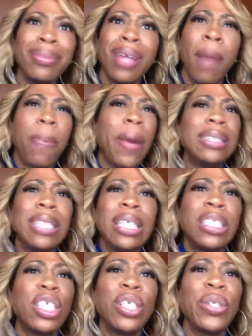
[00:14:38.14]
A
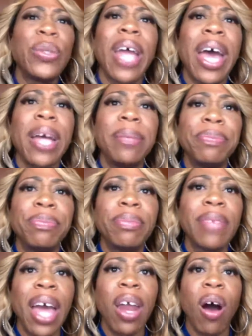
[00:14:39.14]
president shouldn't do that
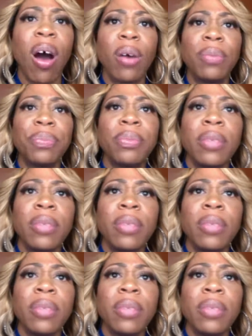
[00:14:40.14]
at all.